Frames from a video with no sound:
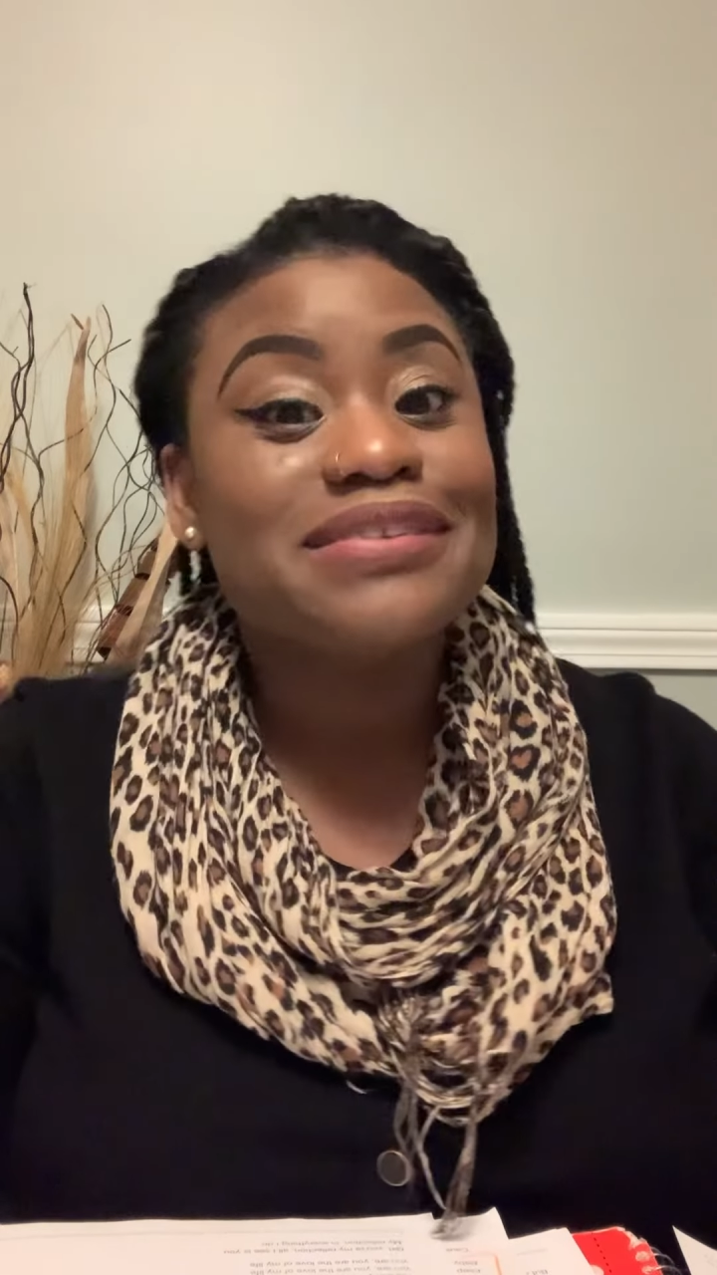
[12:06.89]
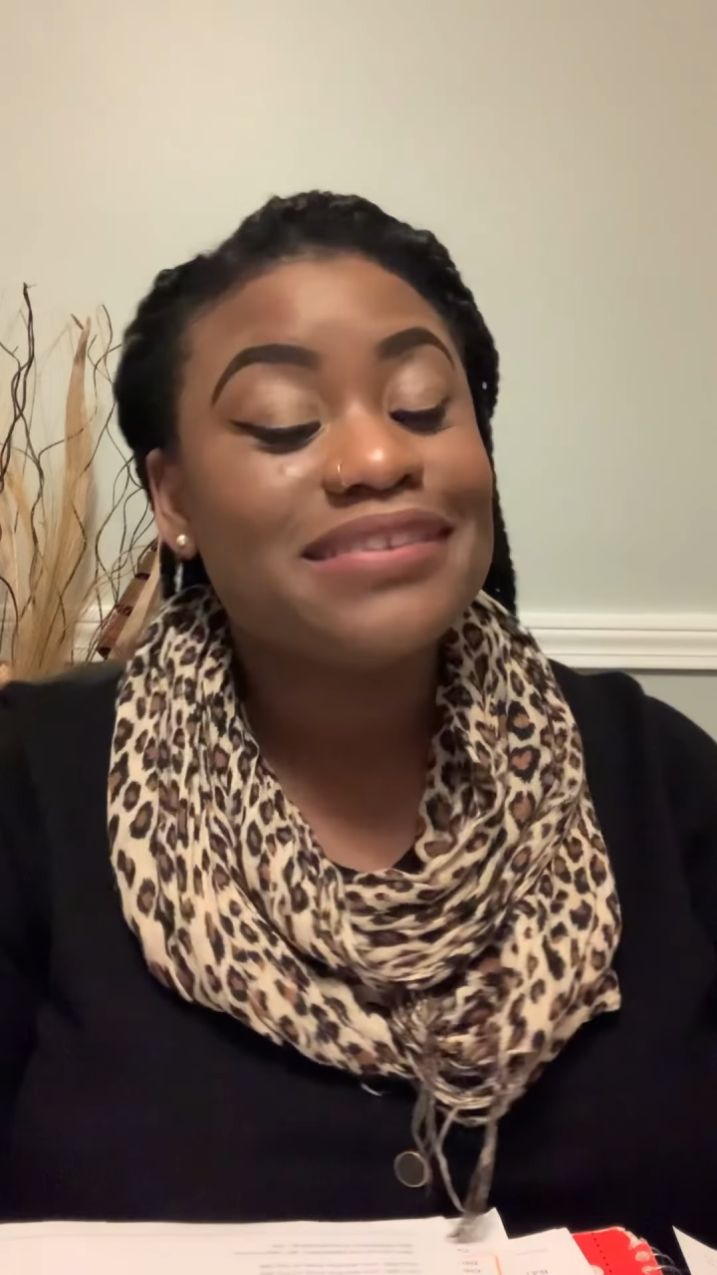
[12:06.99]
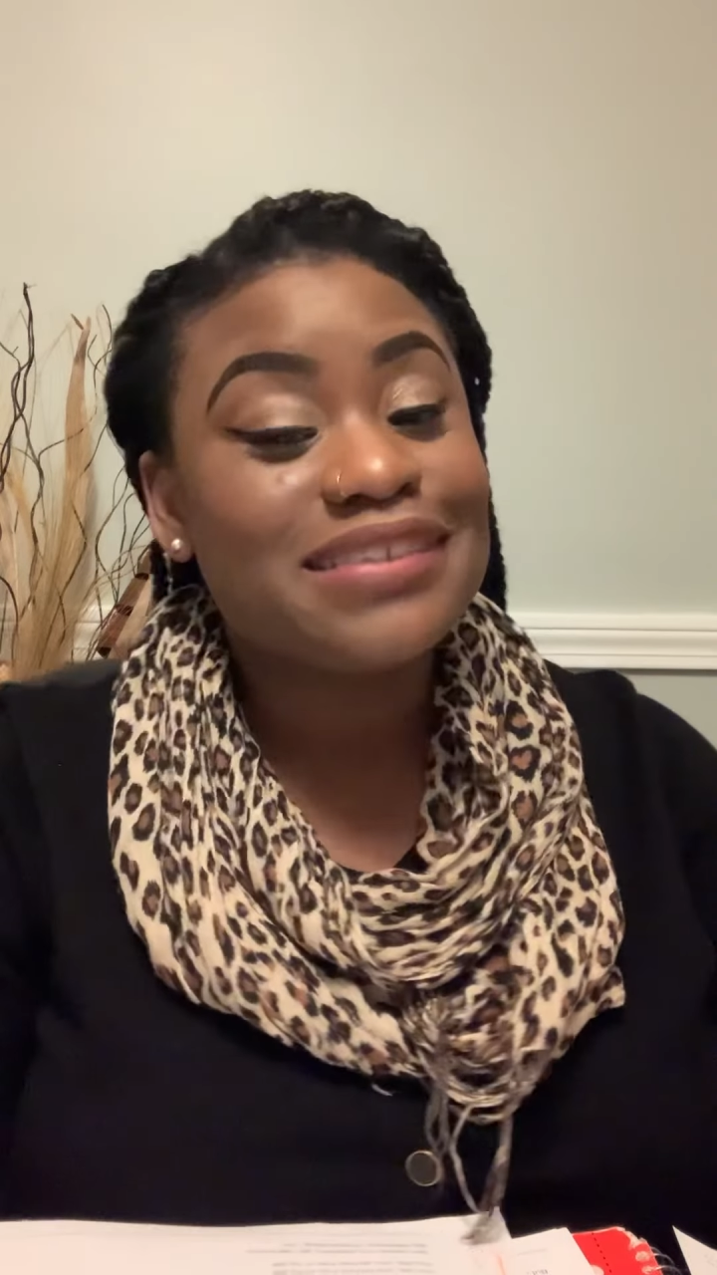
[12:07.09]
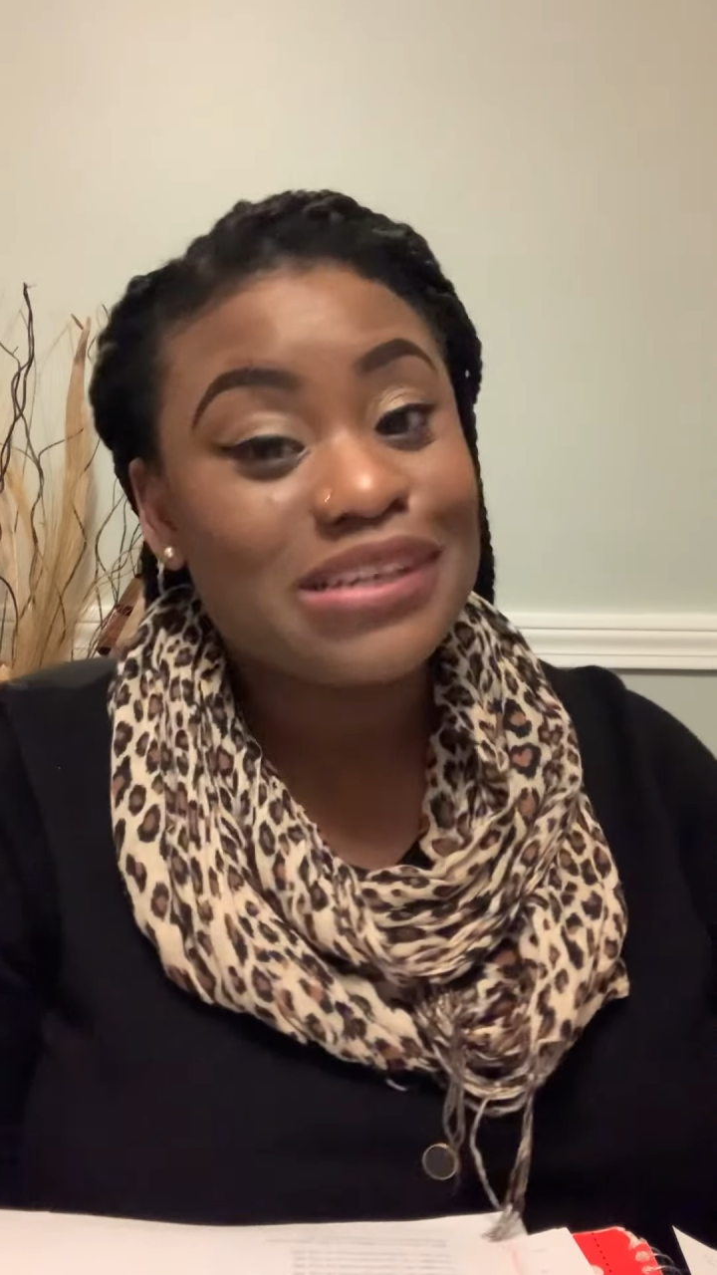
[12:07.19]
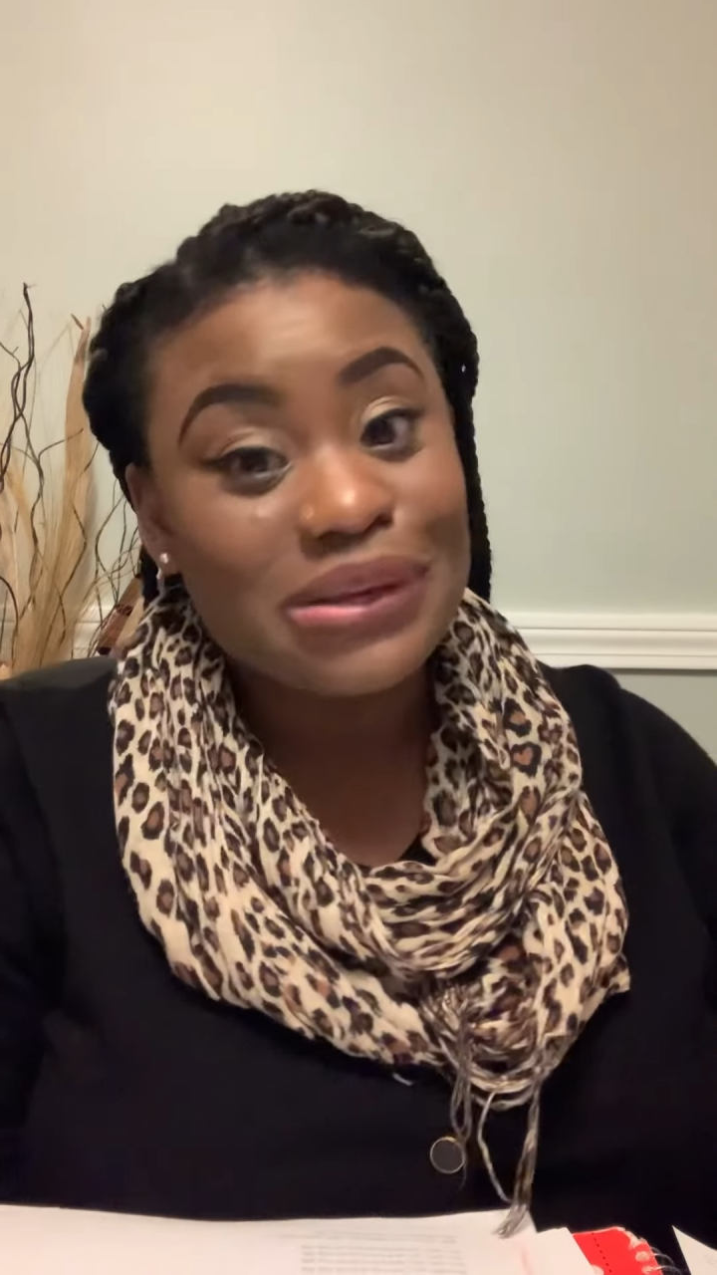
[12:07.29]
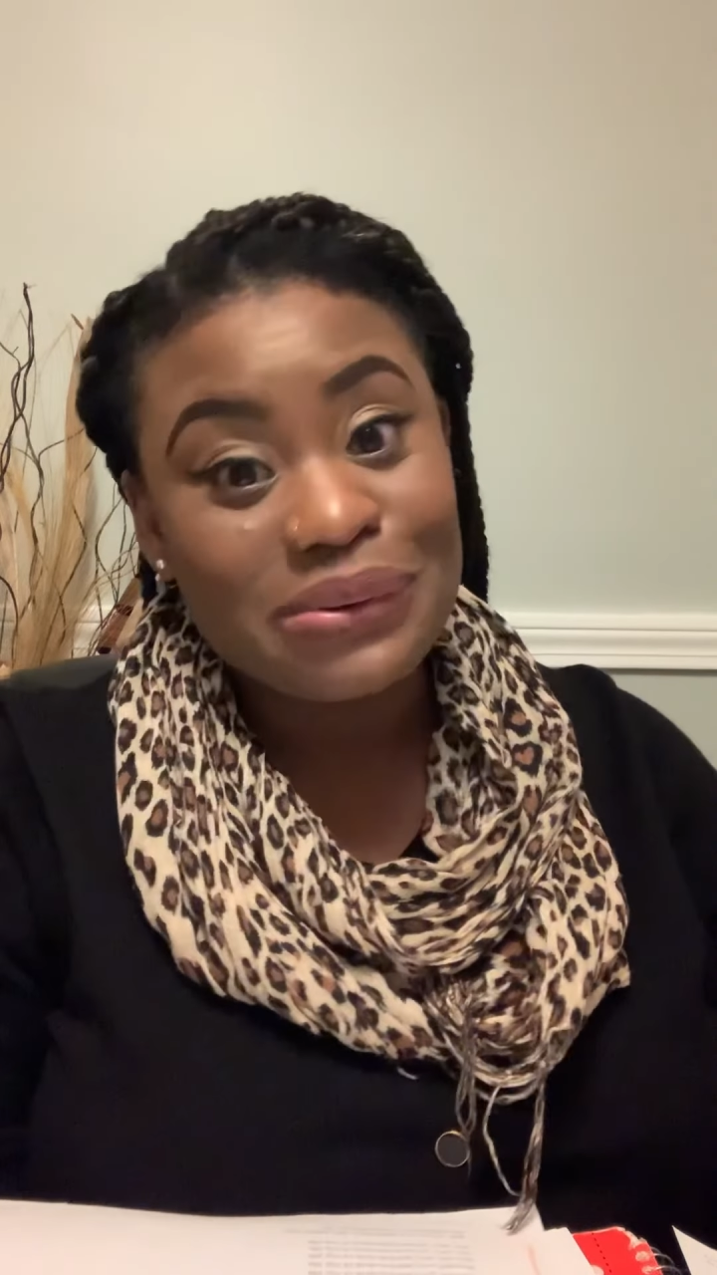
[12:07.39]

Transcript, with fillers: see you